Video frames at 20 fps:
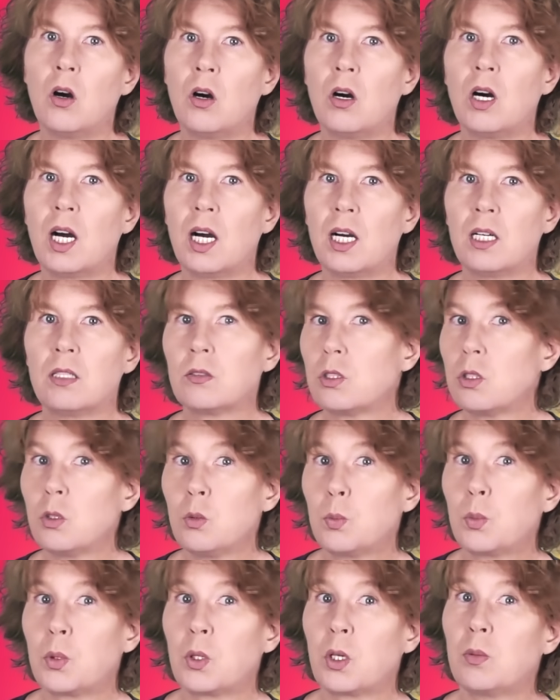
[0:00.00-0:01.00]
or how to
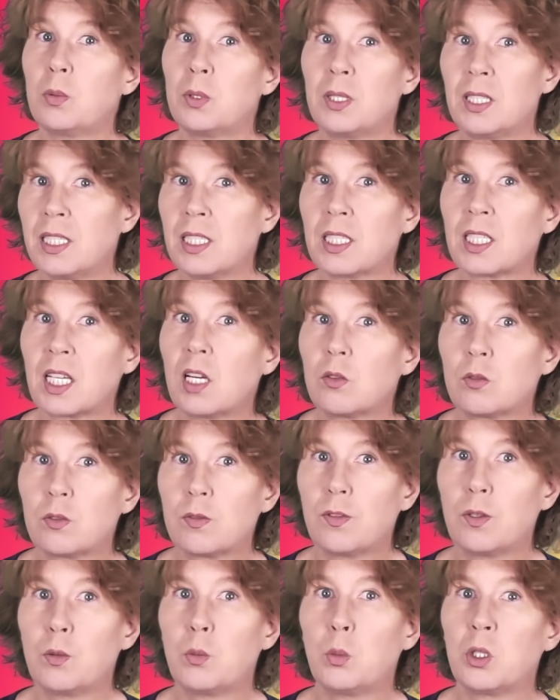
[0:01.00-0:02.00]
properly account
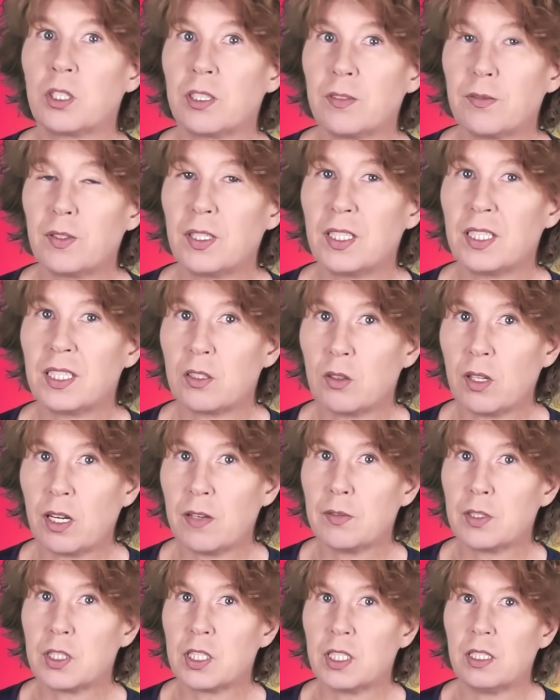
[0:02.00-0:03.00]
for modified
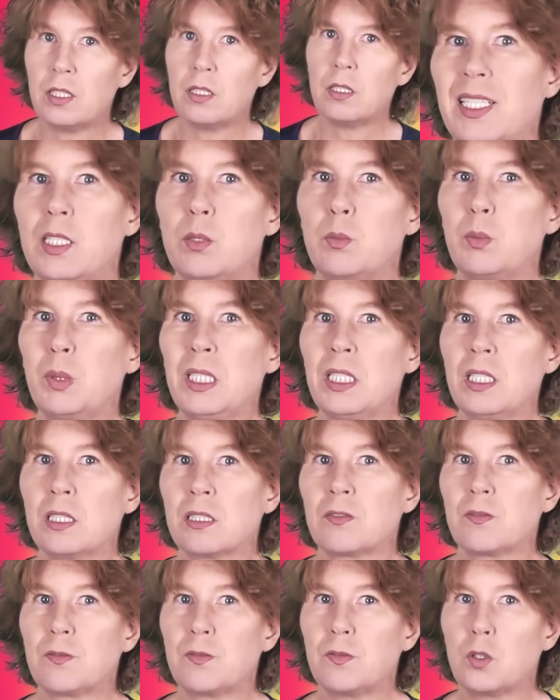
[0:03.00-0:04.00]
gravity. It'd be
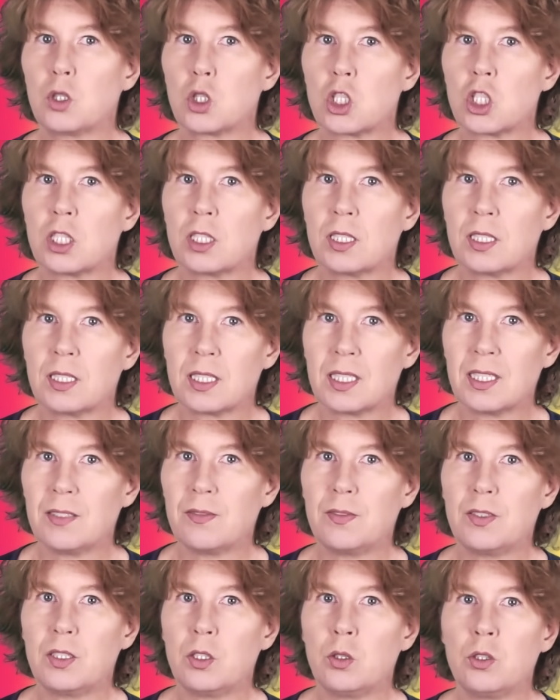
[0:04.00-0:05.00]
unfortunate
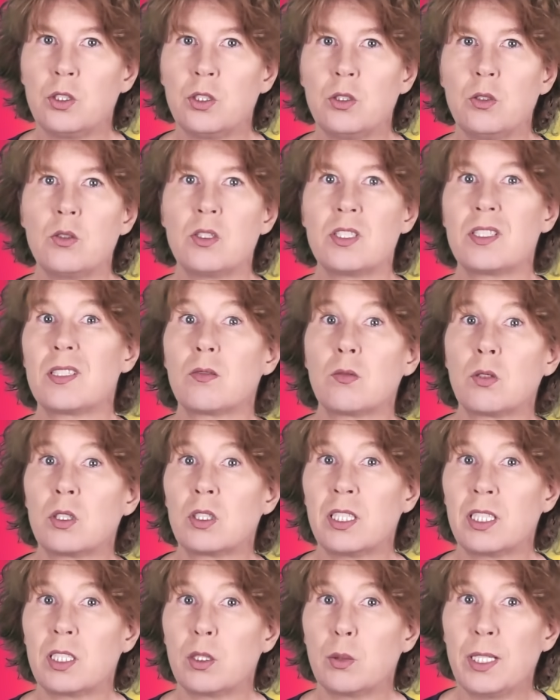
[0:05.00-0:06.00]
if you used the
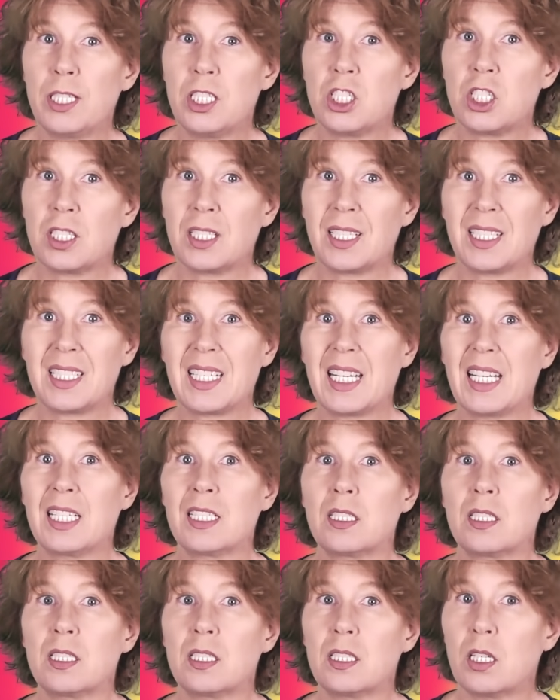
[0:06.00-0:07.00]
wrong equation and
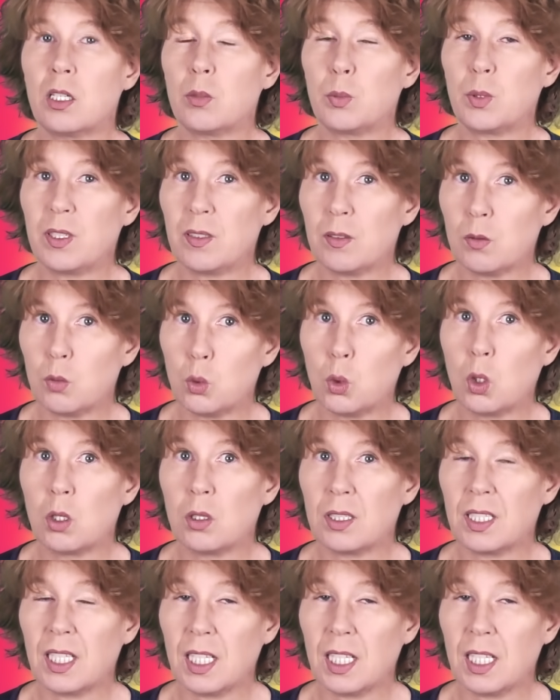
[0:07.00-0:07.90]
ended up in the wrong